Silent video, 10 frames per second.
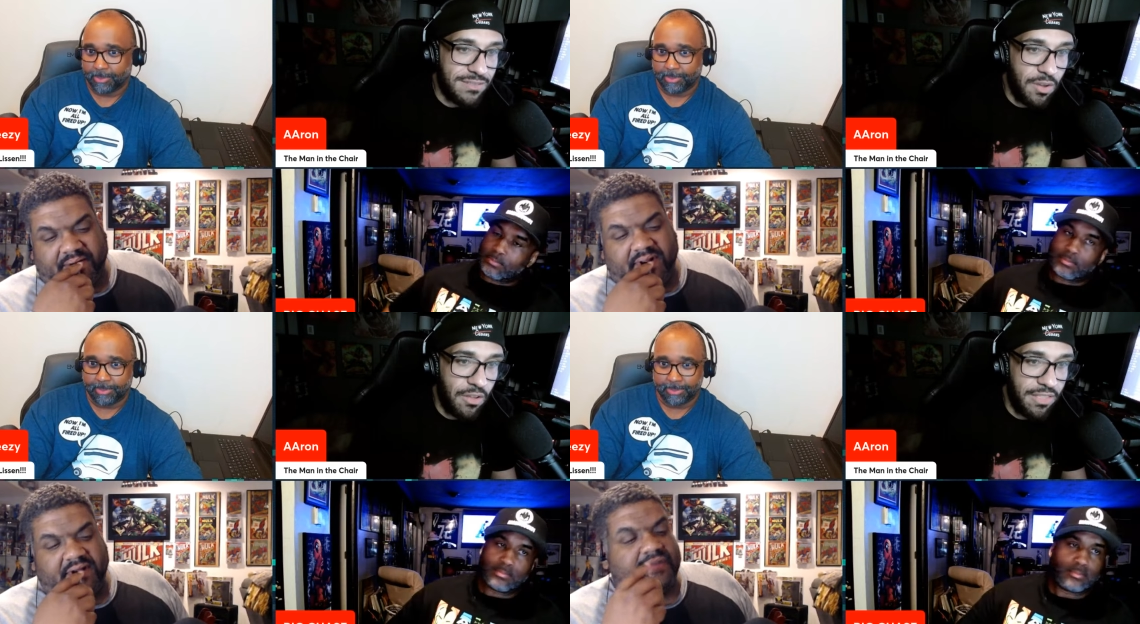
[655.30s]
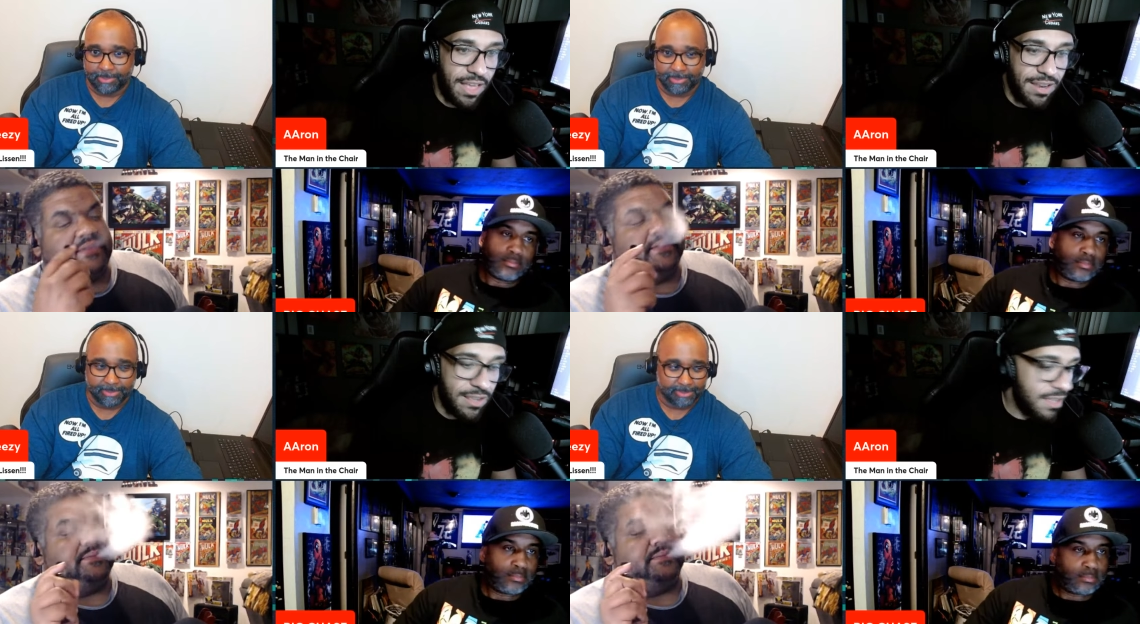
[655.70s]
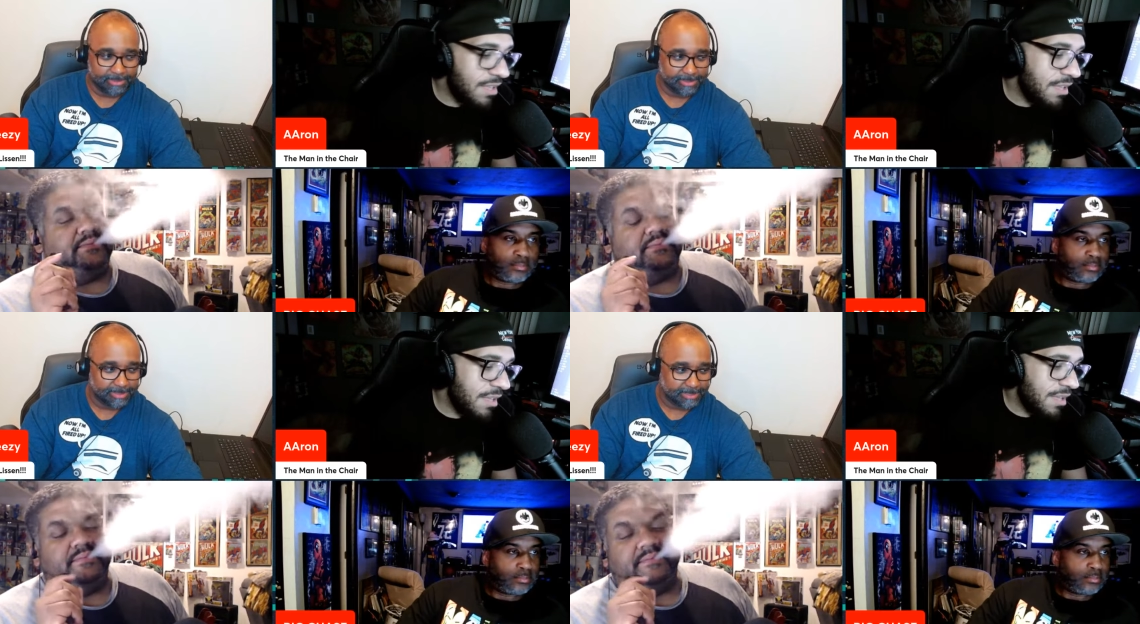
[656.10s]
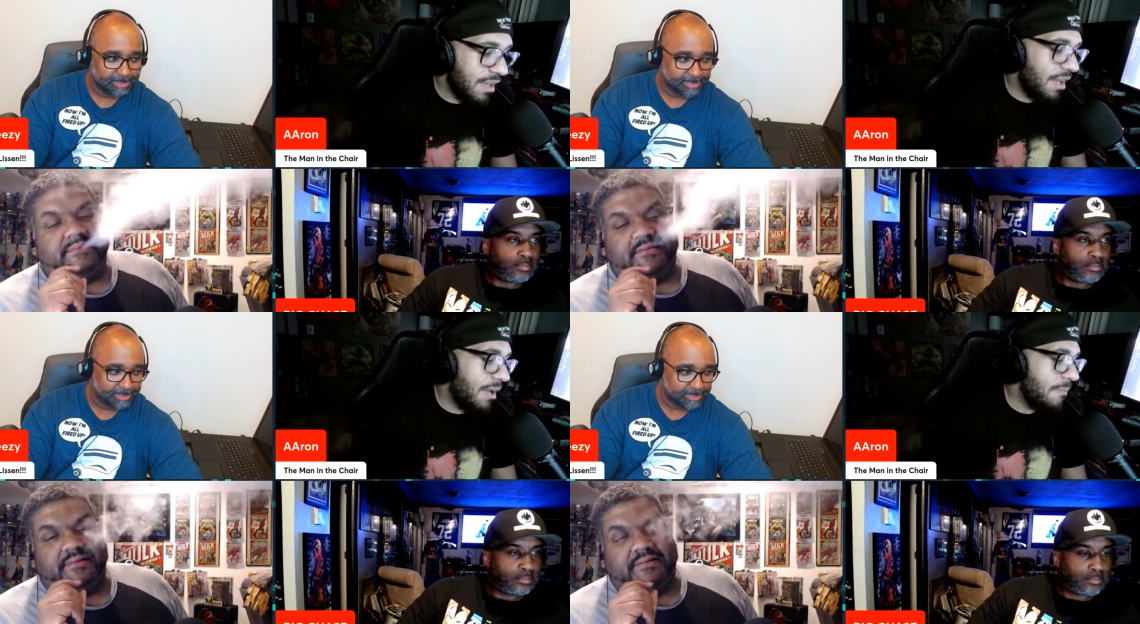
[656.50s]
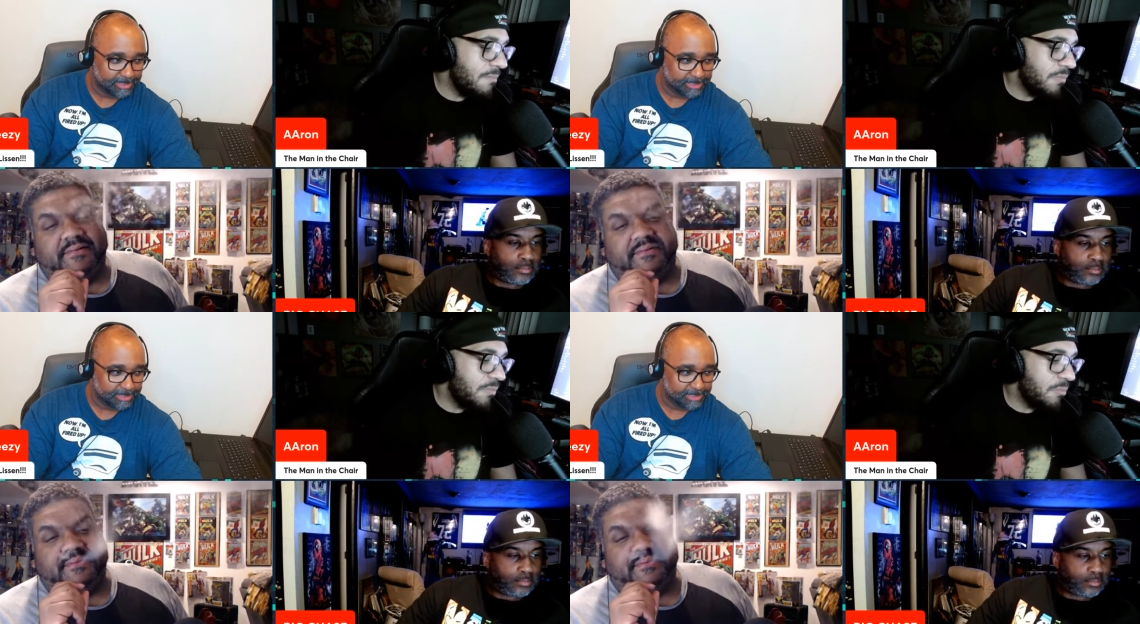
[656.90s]
Speaker 1: all that.
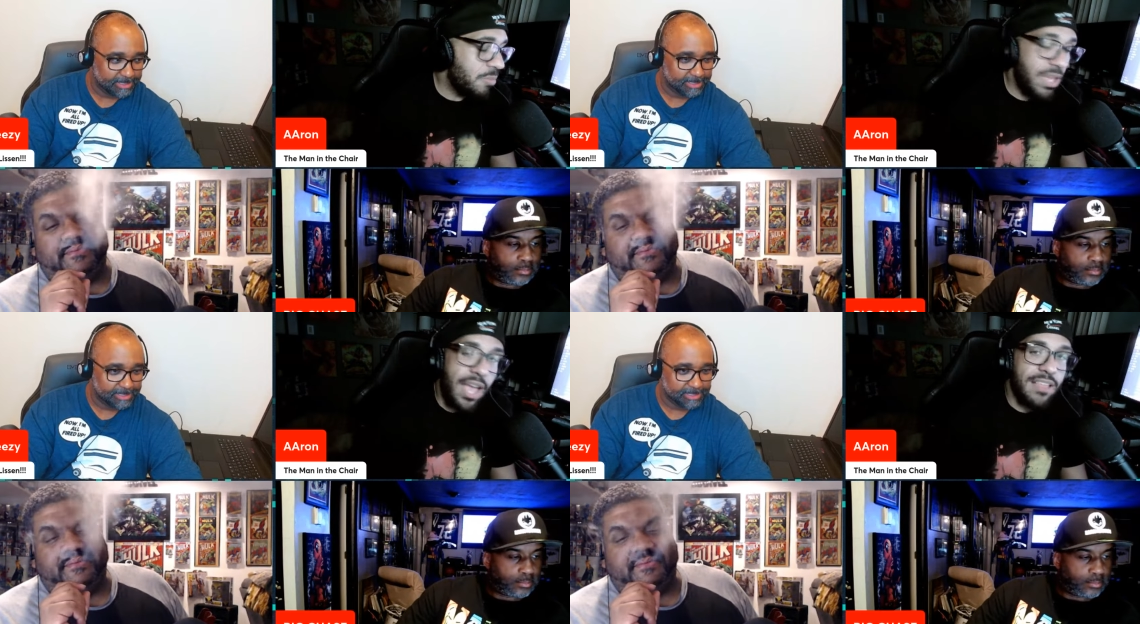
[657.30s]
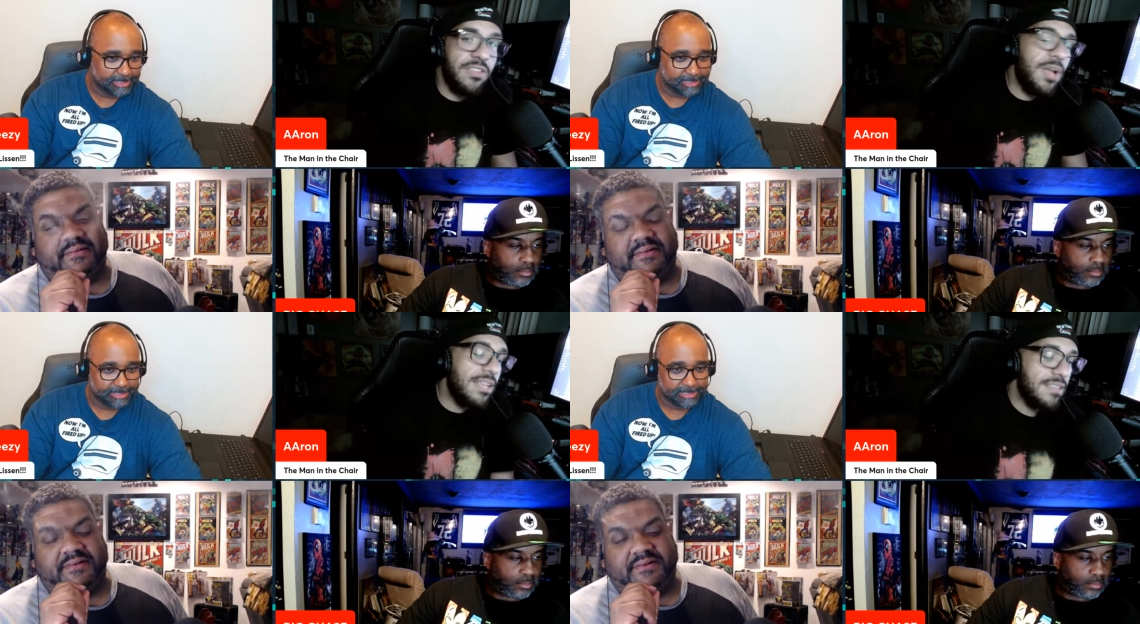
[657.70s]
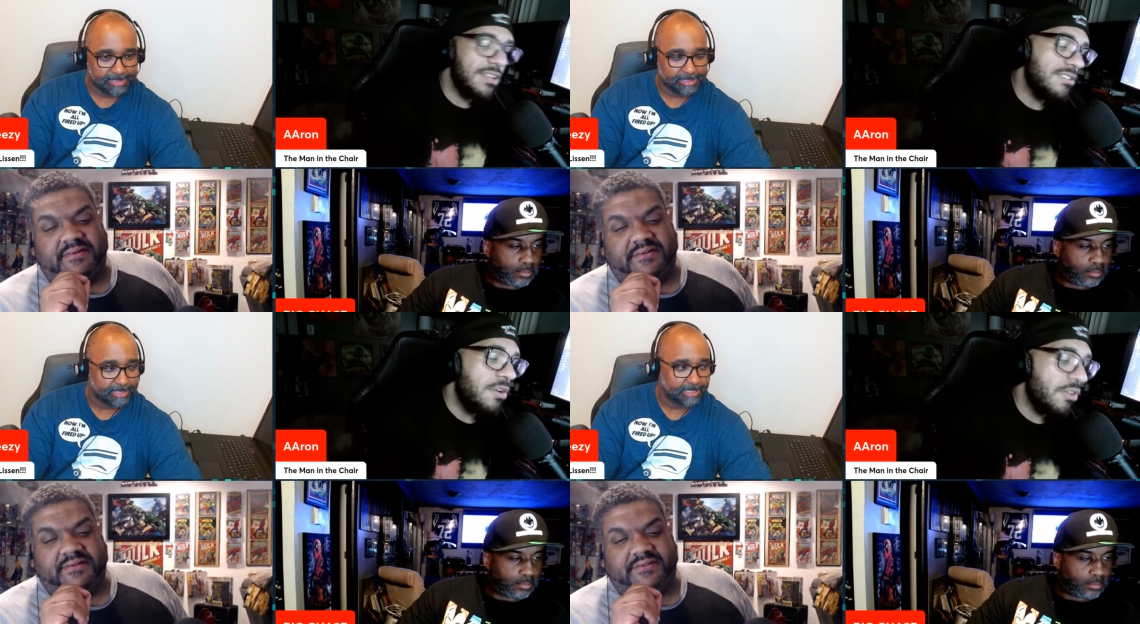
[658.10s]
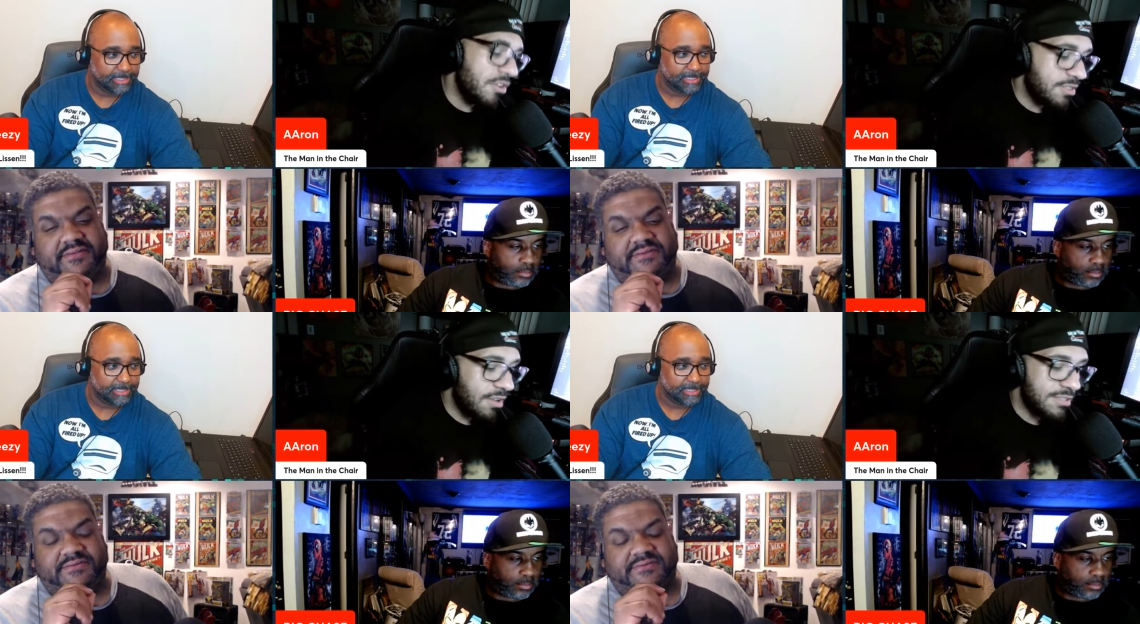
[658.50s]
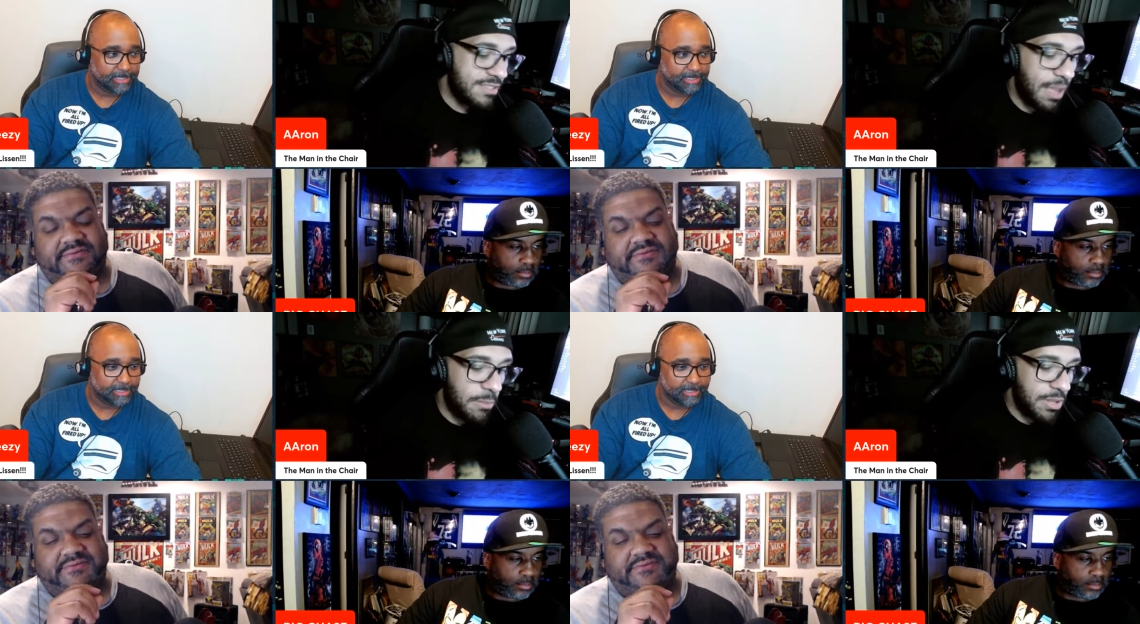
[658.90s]
Um, but yeah, you guys let us know your thoughts
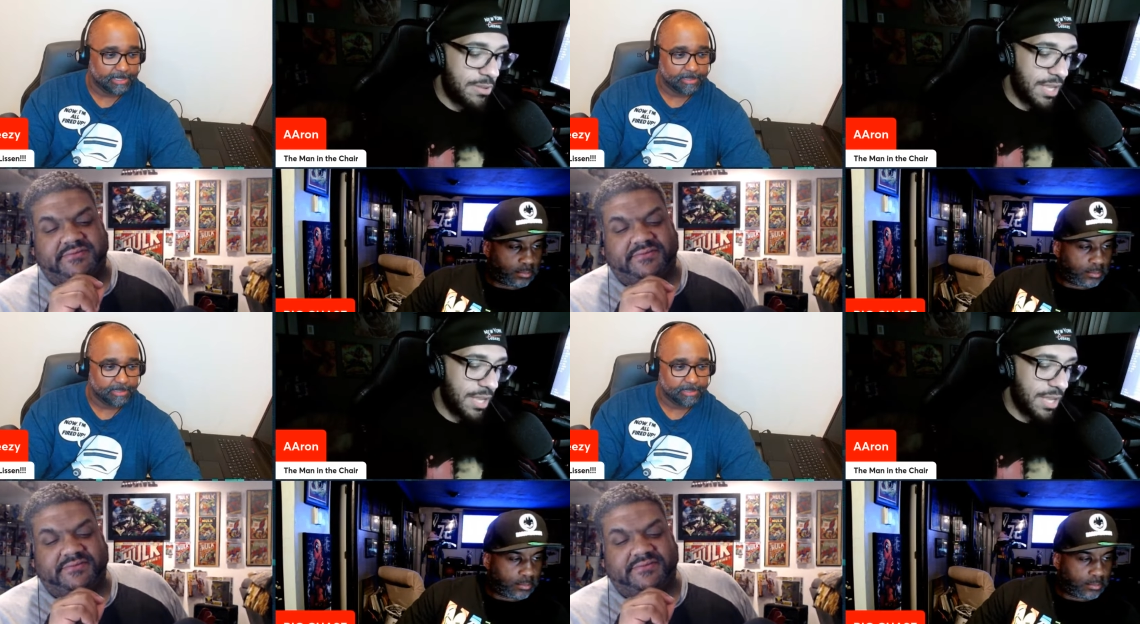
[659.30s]
down below in the